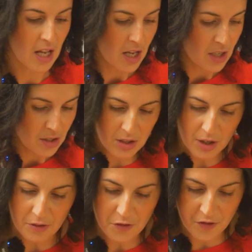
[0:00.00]
So
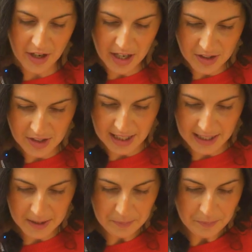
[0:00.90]
firstly,
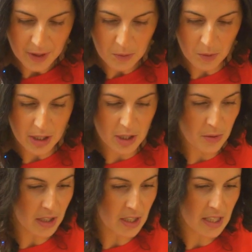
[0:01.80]
what you are
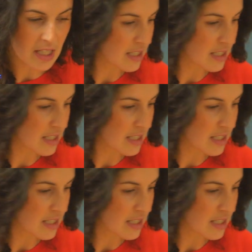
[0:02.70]
going to need